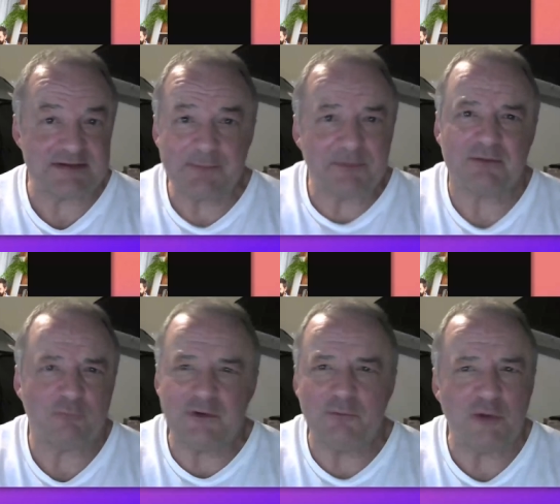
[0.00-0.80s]
Something,
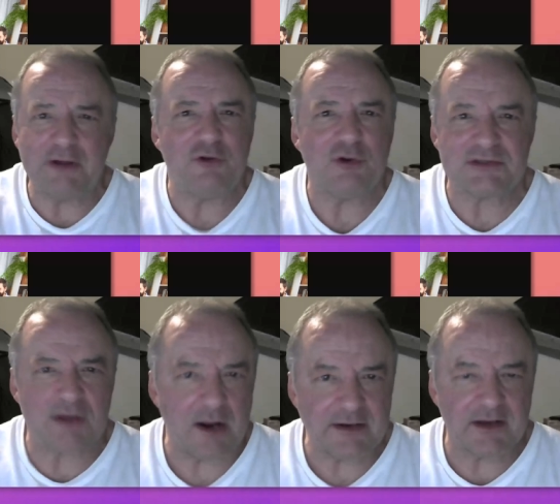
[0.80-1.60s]
whenever you're
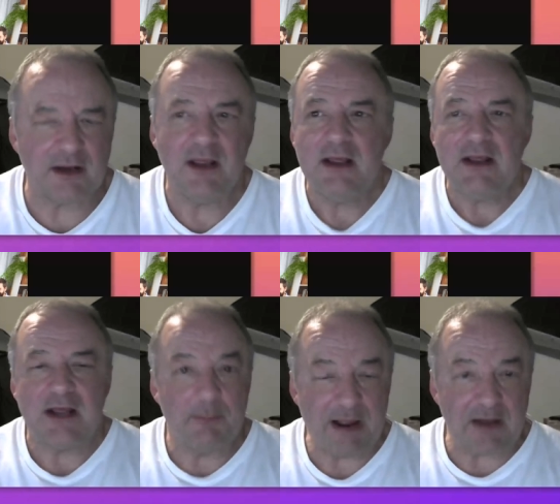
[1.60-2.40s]
talking
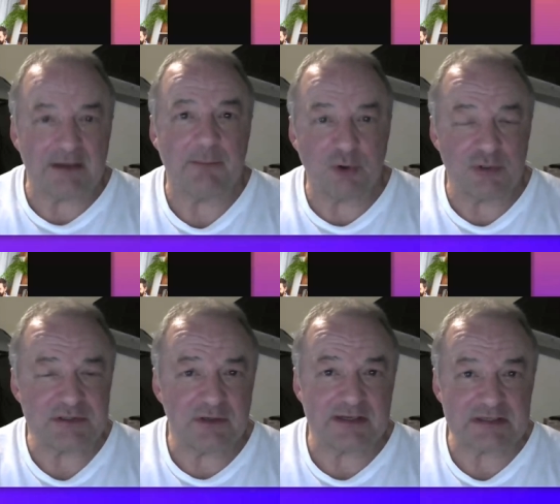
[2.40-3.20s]
about a
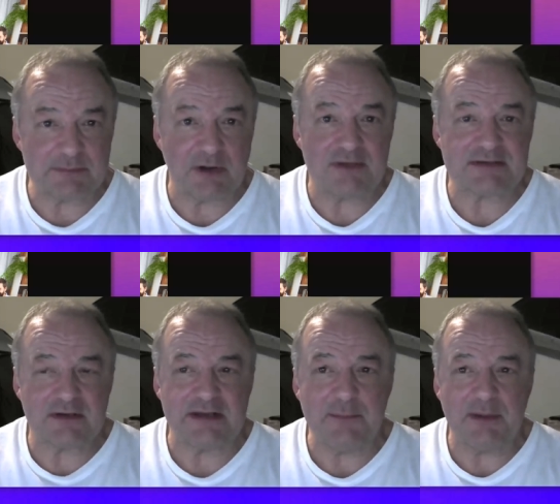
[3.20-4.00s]
personal experience on
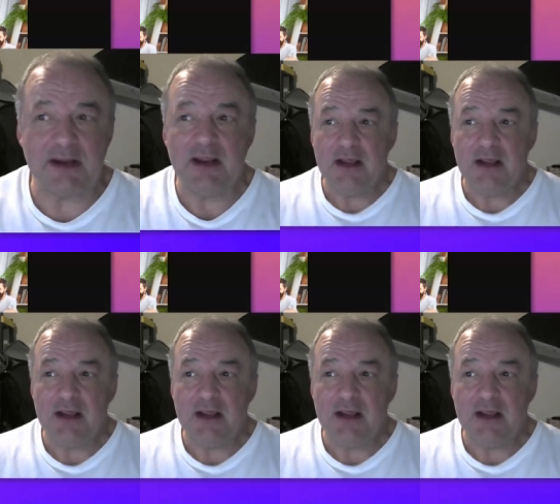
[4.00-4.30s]
eBay,